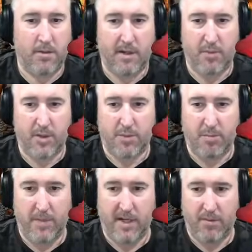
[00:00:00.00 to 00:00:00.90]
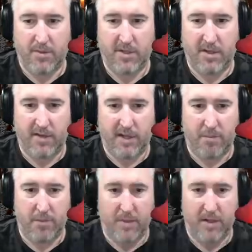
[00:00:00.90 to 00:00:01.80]
How much mana? We'll see if I can
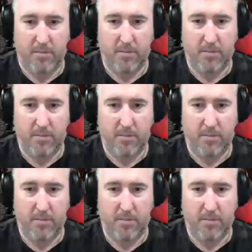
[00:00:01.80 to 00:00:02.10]
beat him